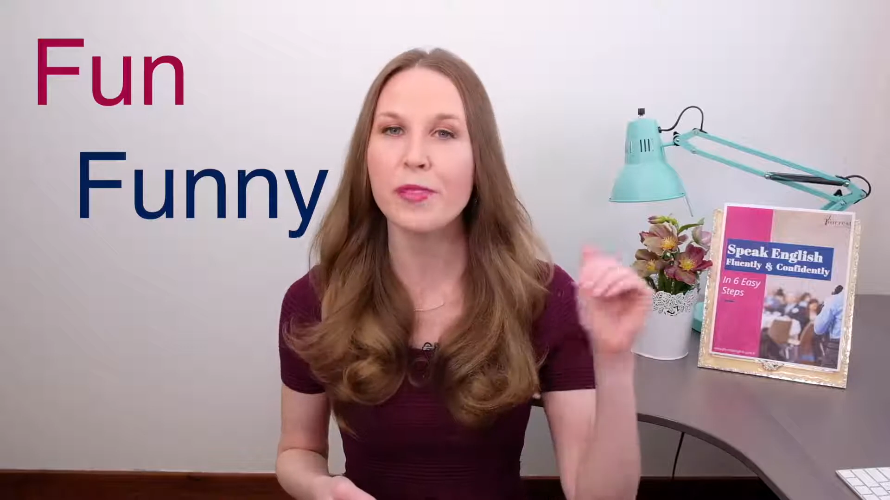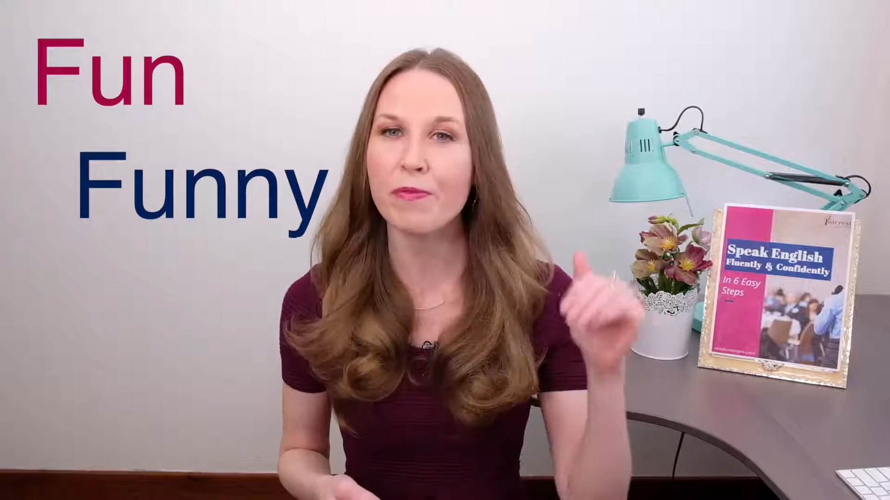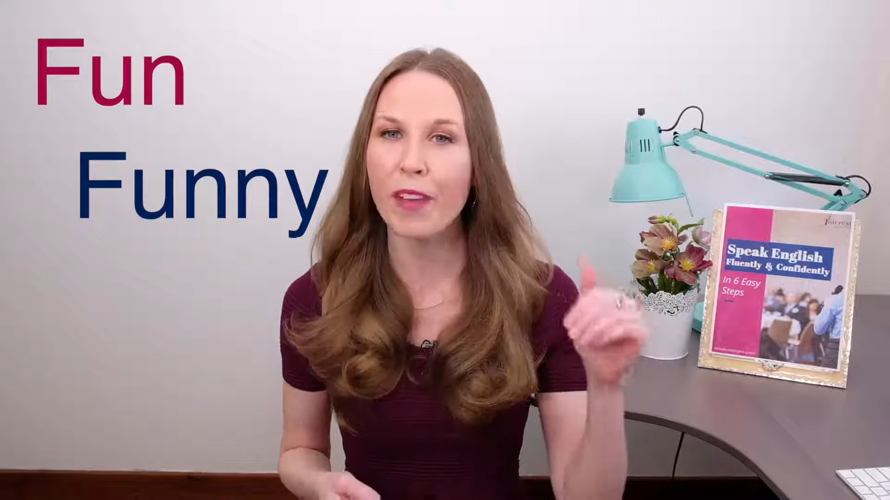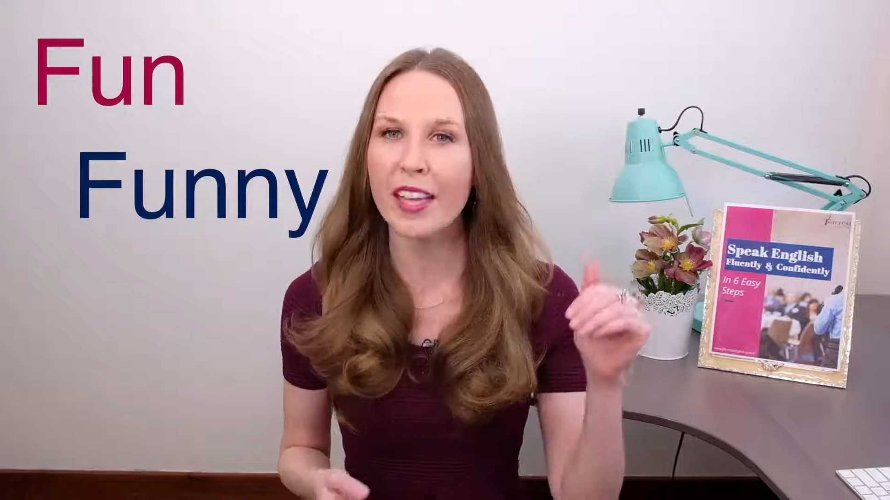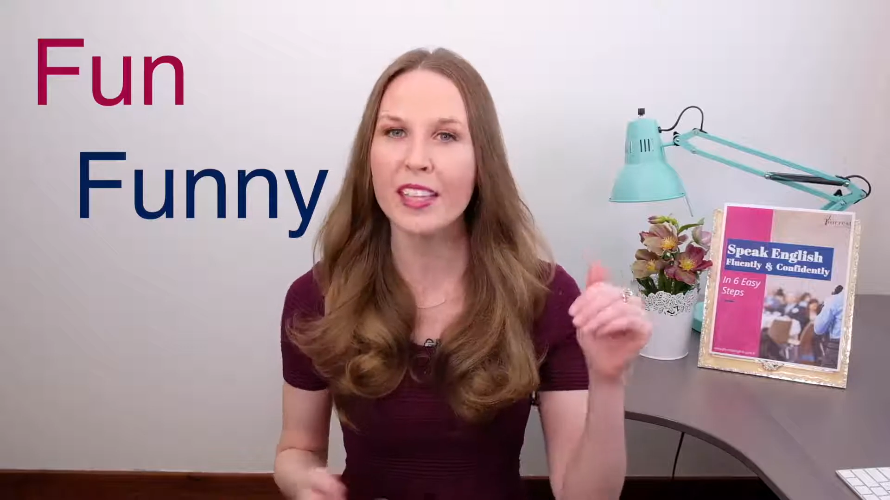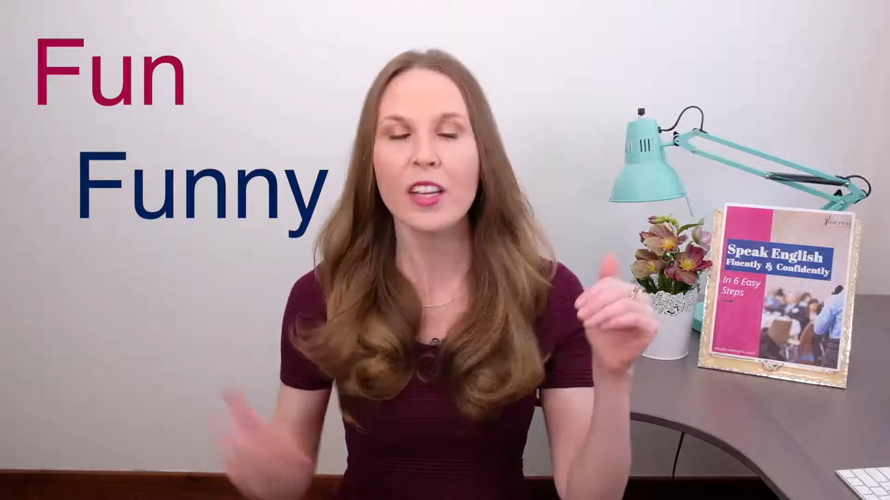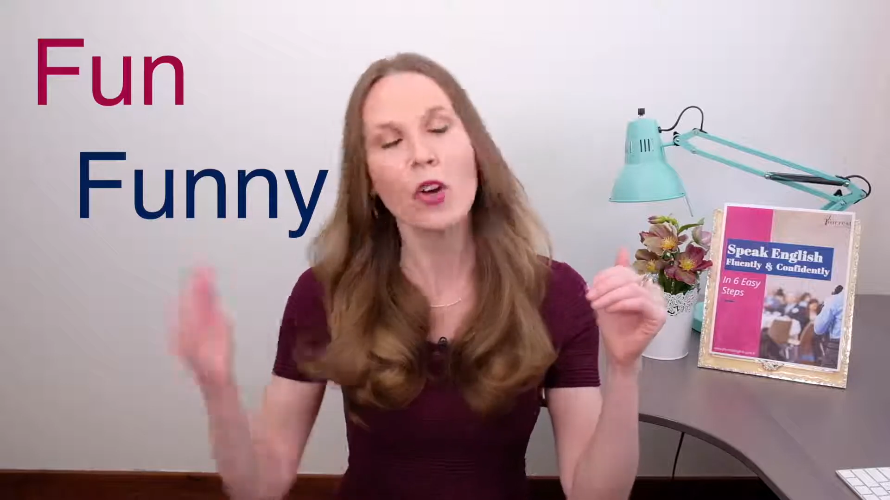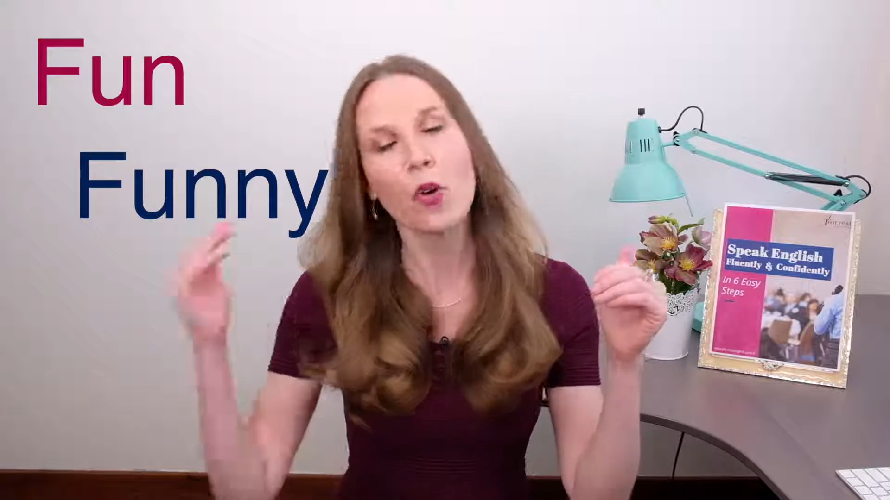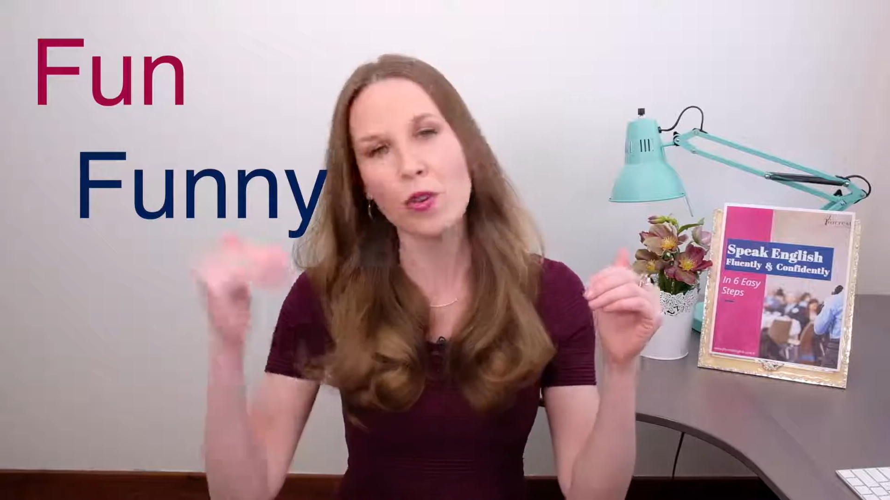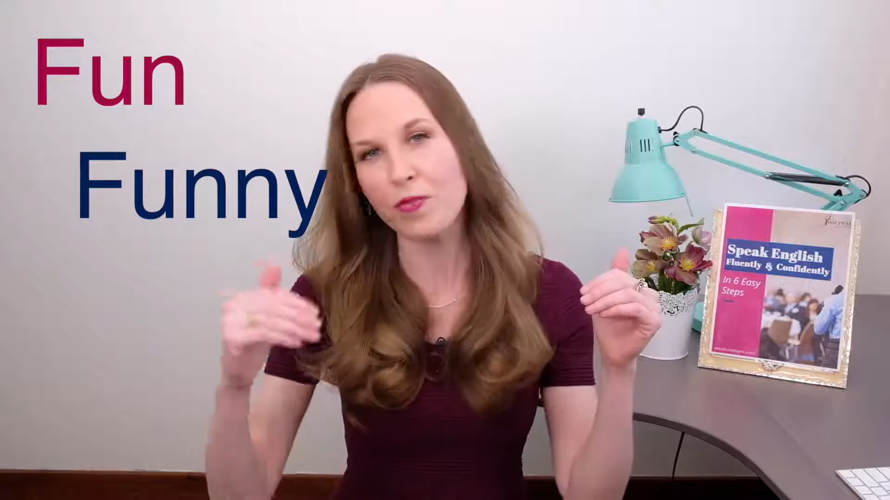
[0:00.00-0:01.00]
fun
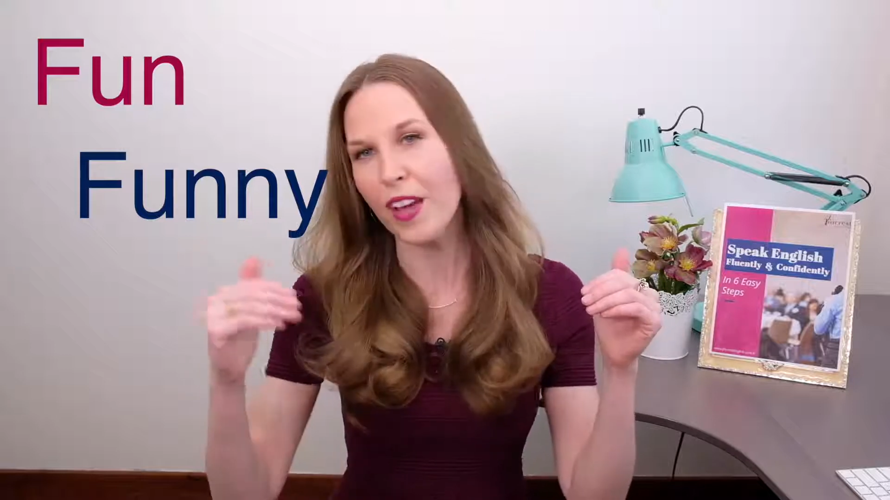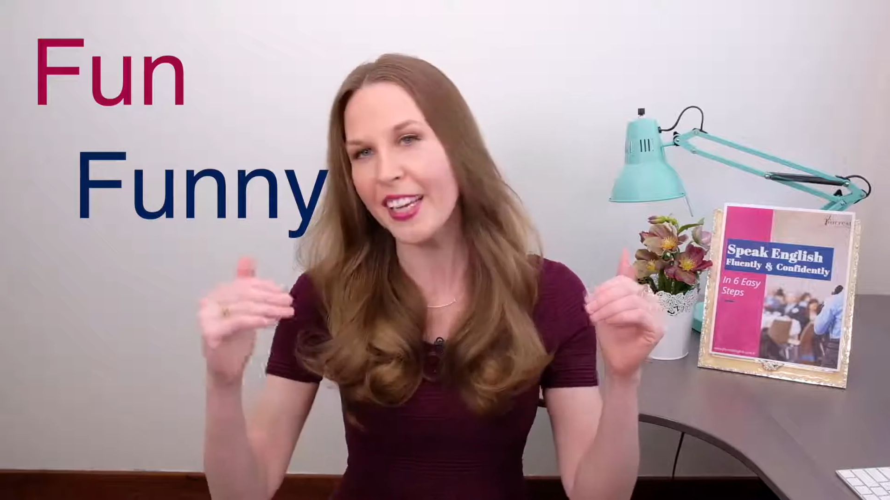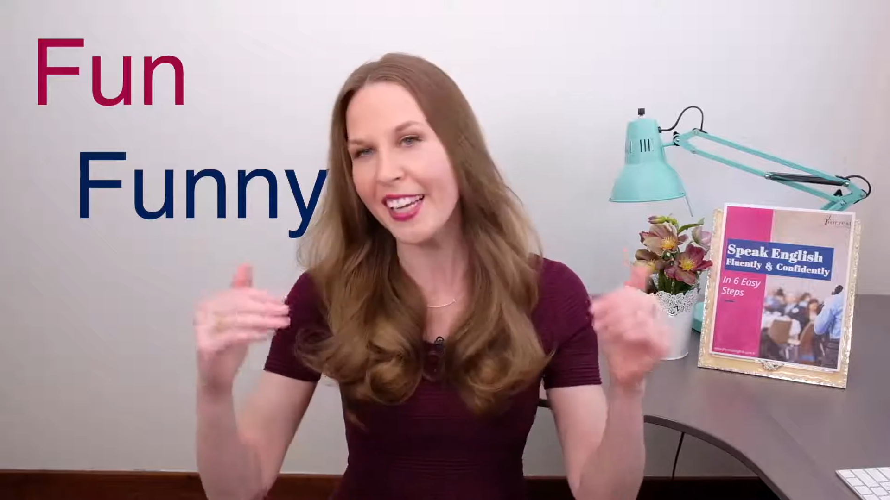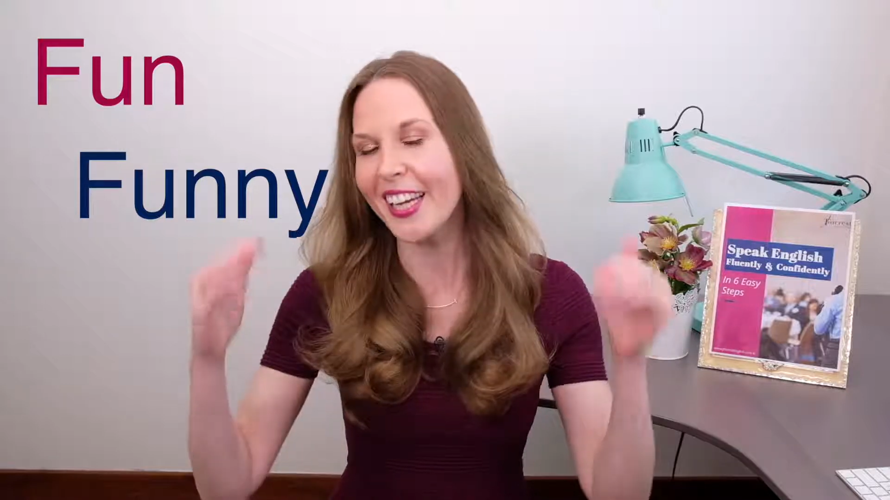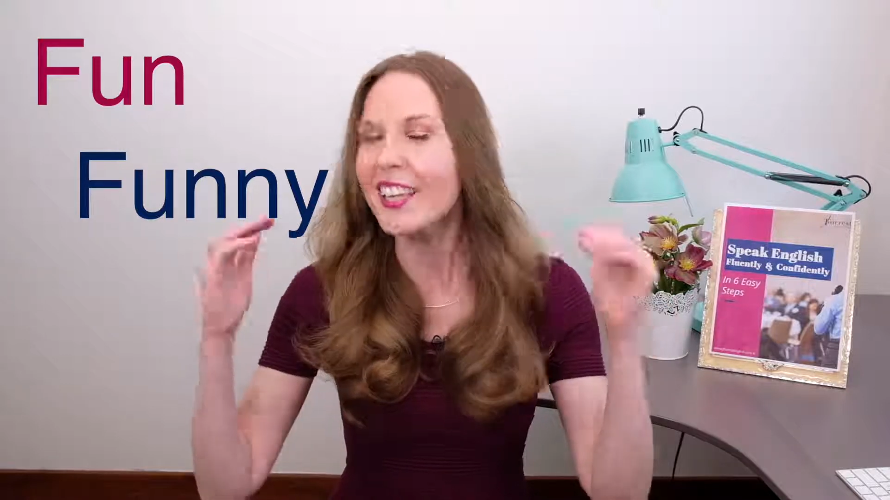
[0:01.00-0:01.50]
or funny.